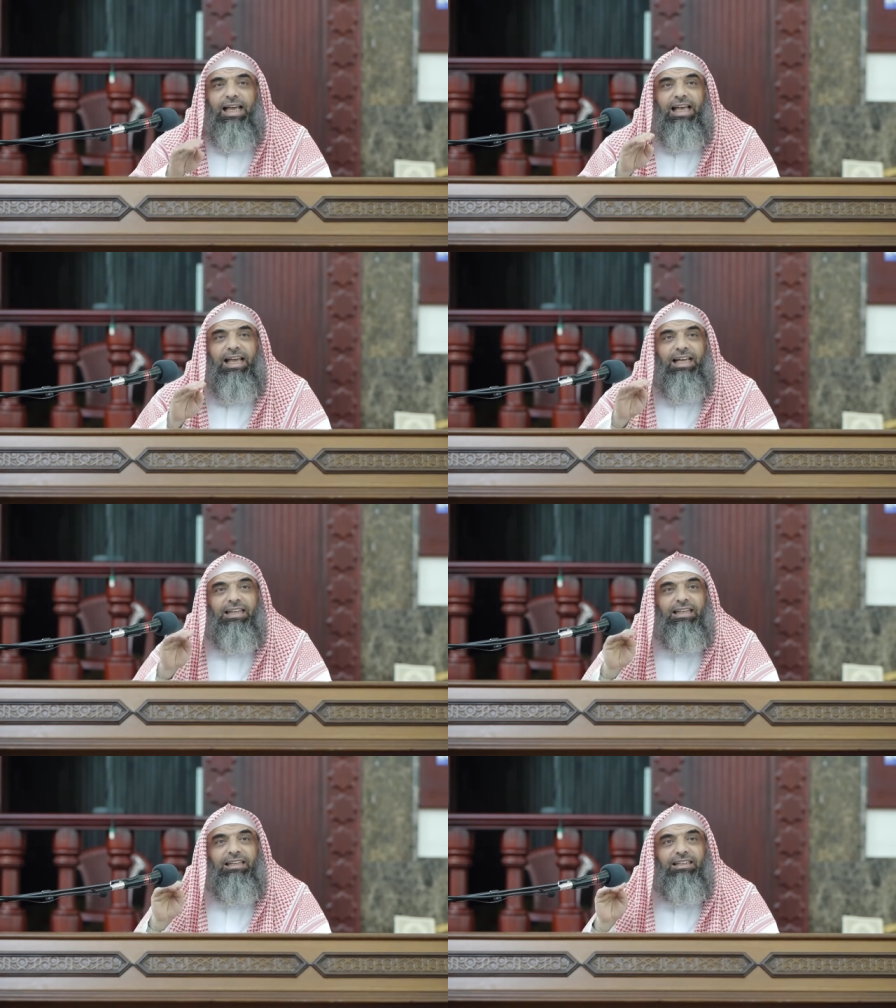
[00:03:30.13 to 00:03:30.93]

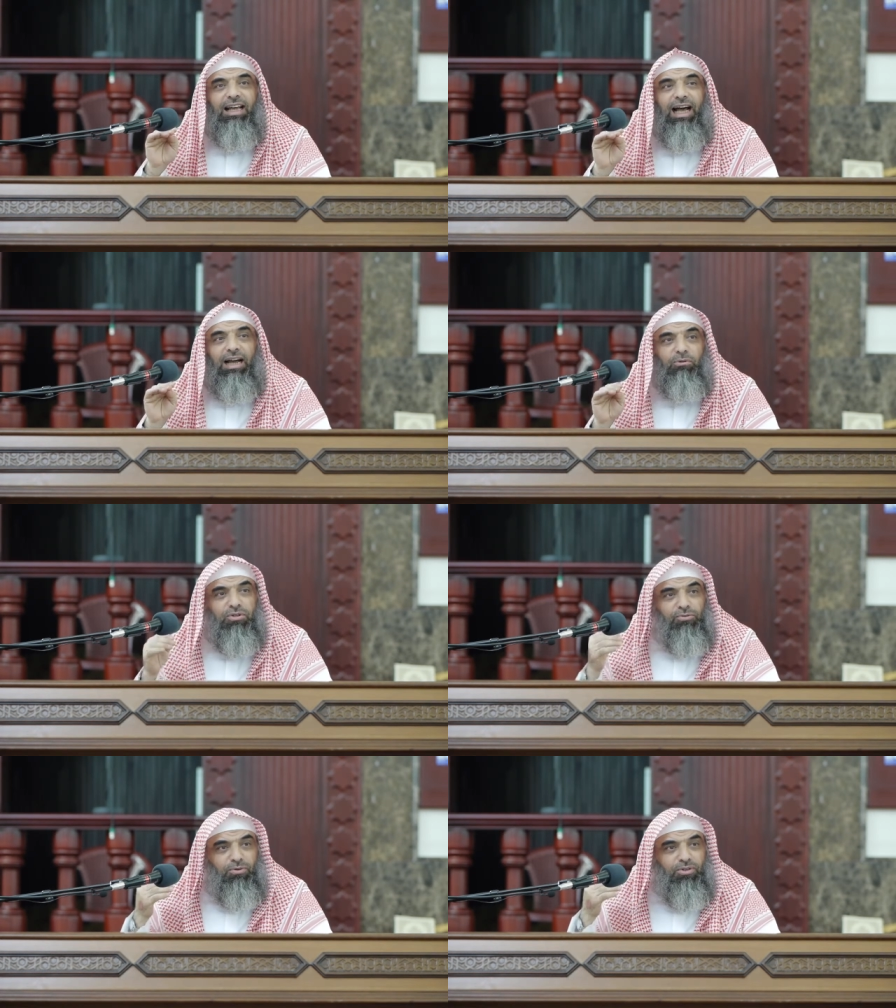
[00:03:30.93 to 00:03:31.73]
and I
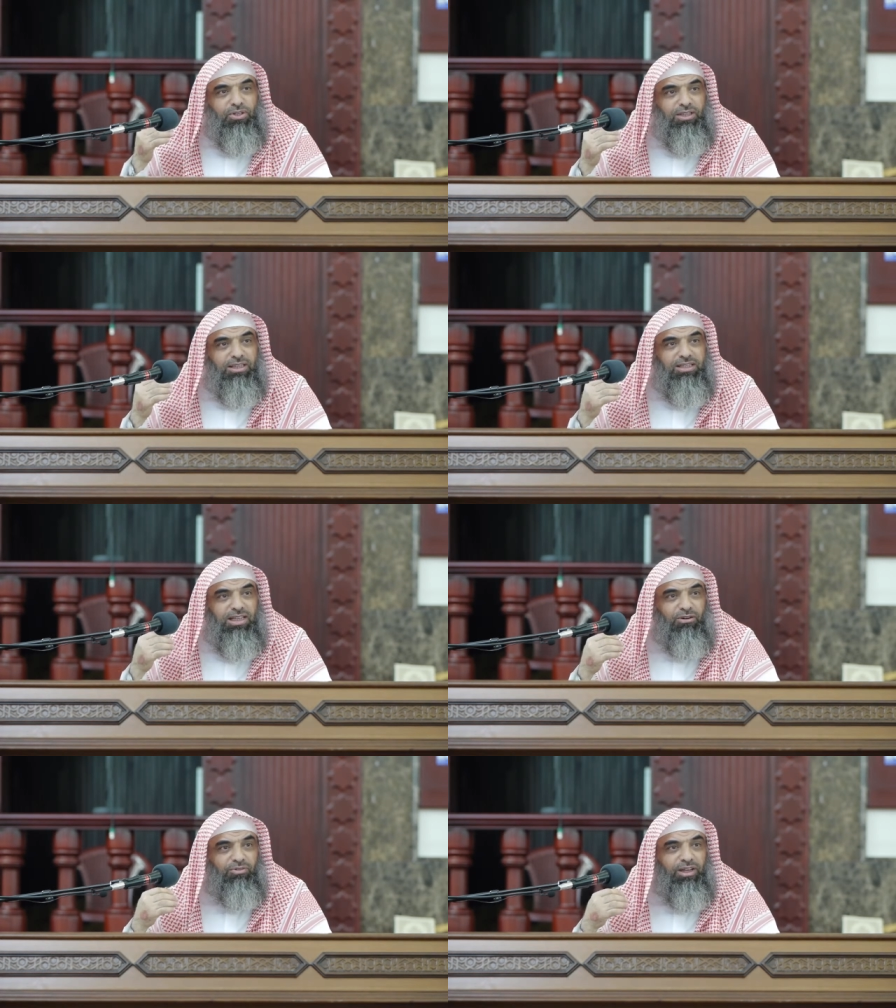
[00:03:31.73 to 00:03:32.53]
was, of course, in the
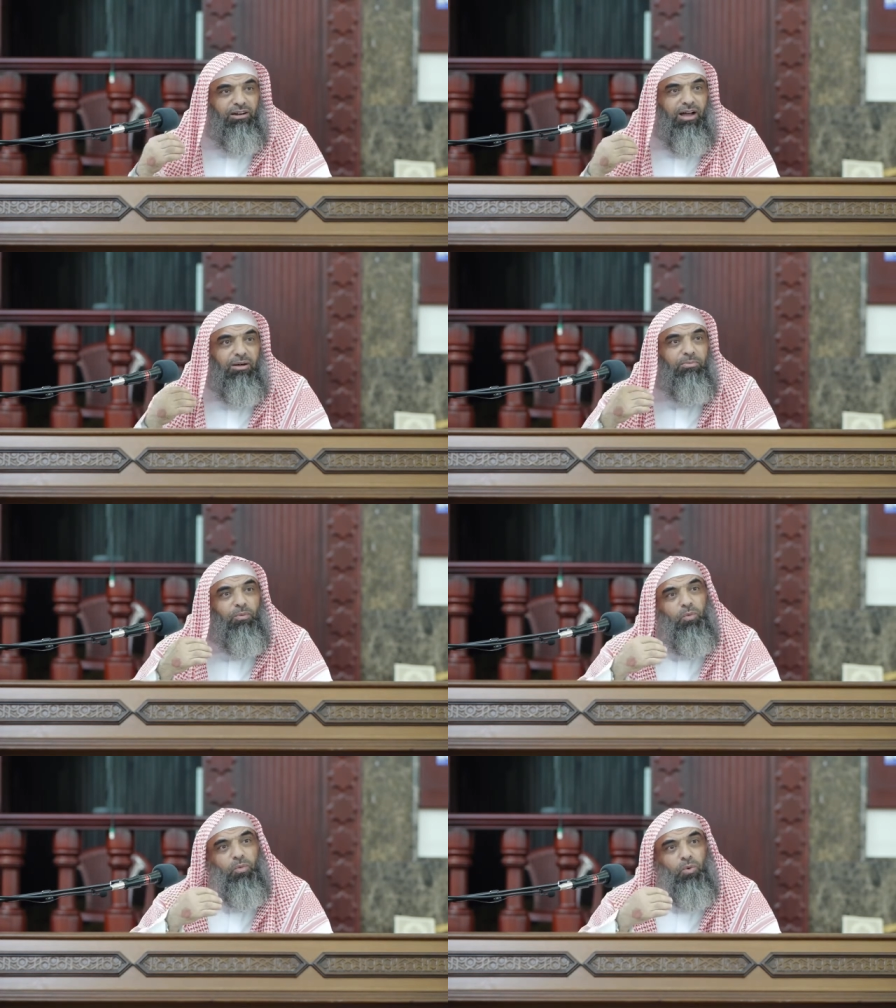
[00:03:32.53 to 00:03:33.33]
state of Ihram,
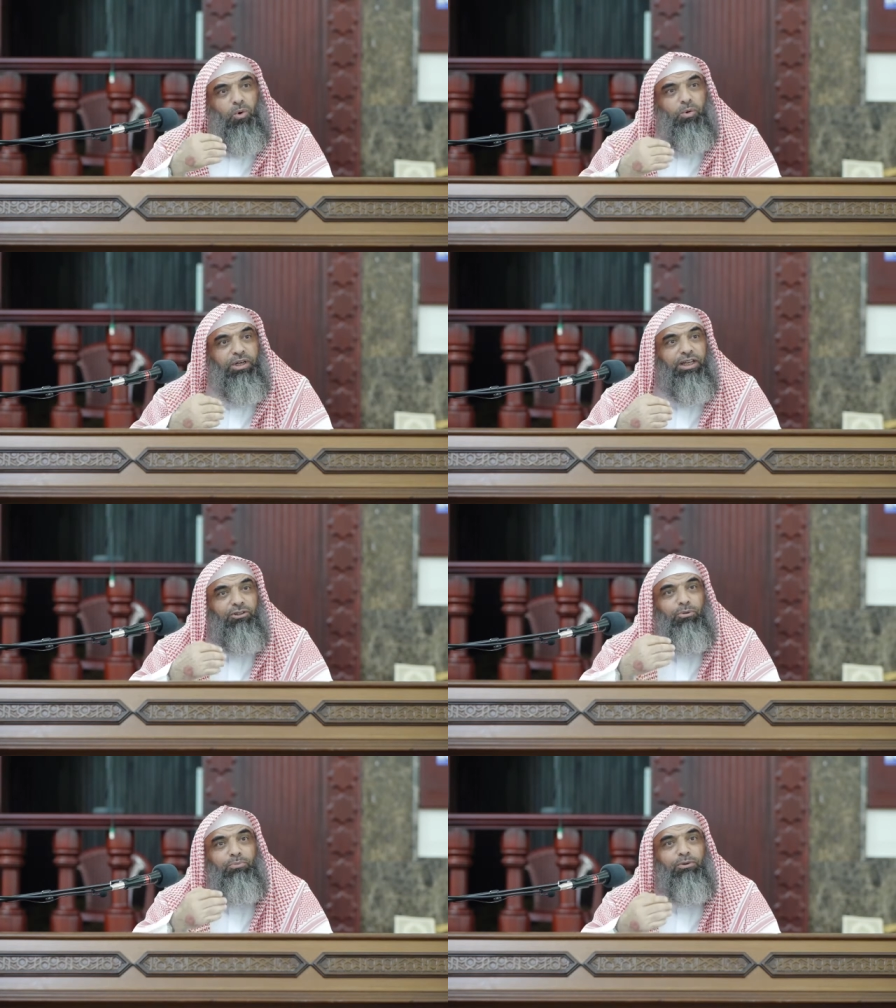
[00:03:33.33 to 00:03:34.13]
going
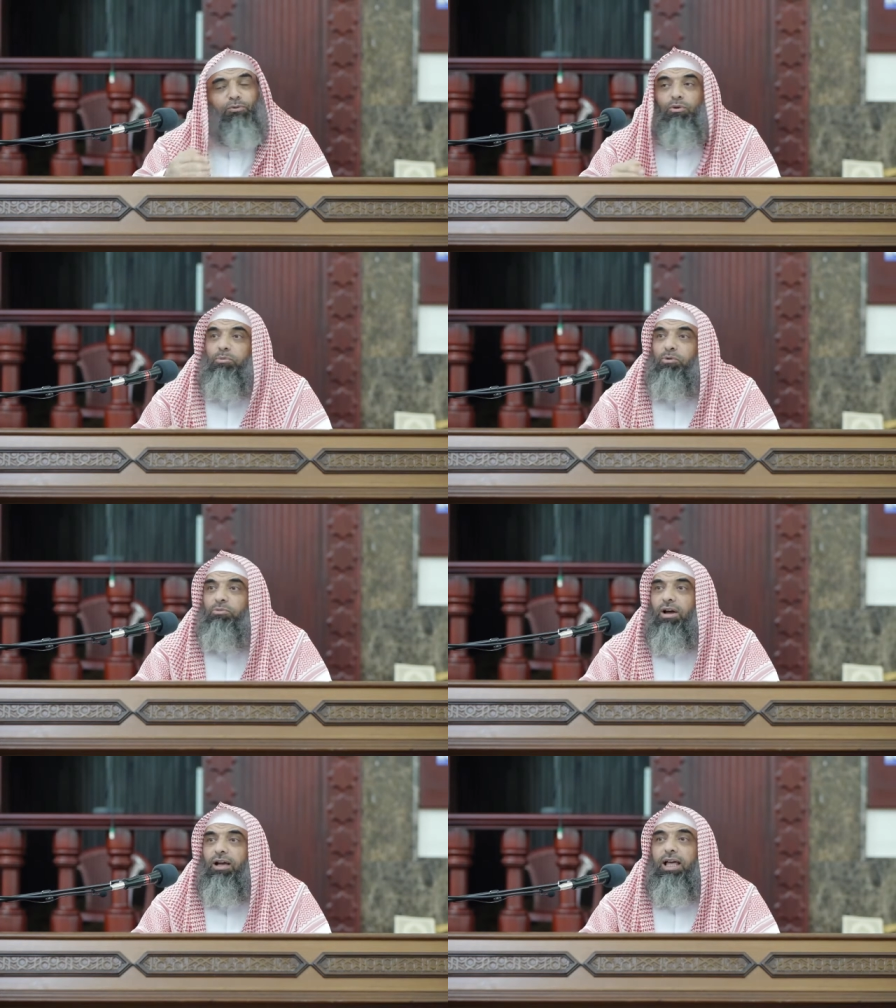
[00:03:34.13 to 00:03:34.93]
in to perform
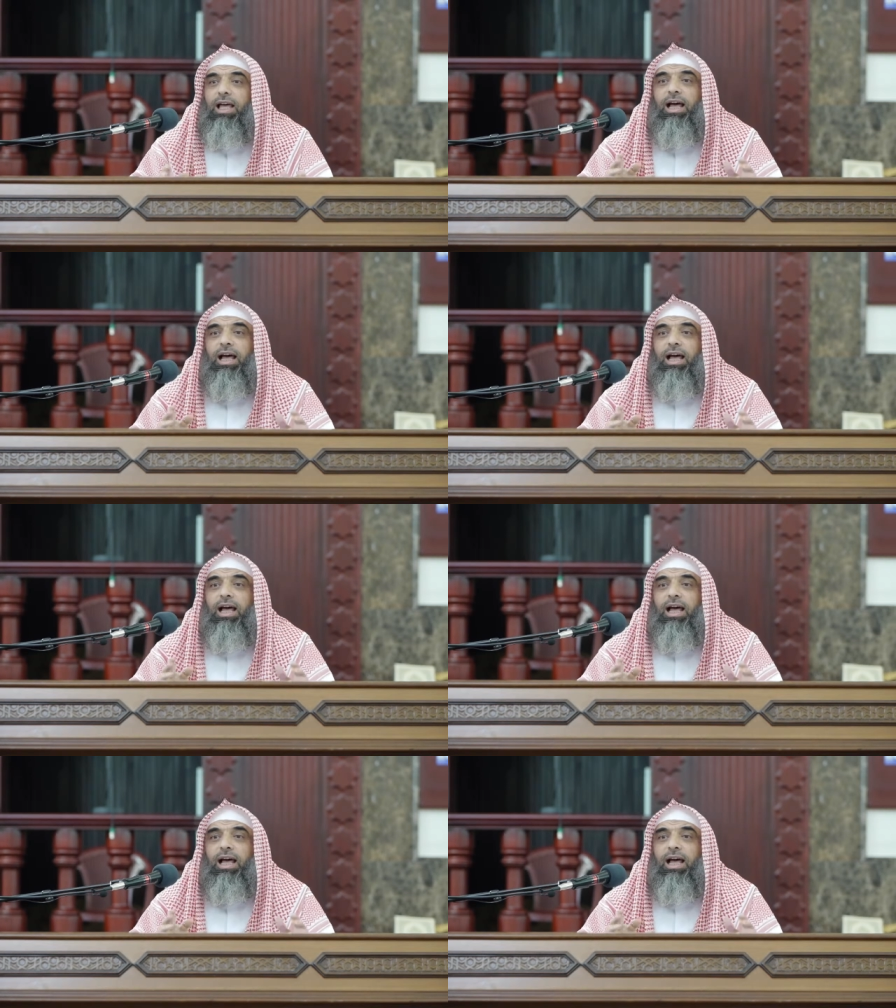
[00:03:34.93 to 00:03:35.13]
Umrah.